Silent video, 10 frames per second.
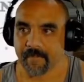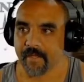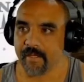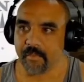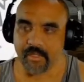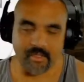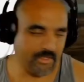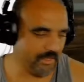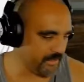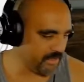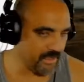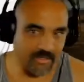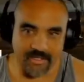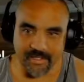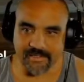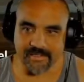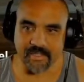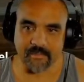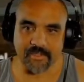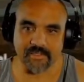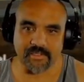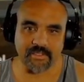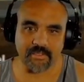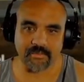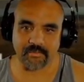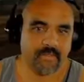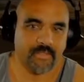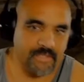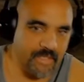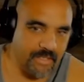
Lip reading: And we are in July summer, so because yeah,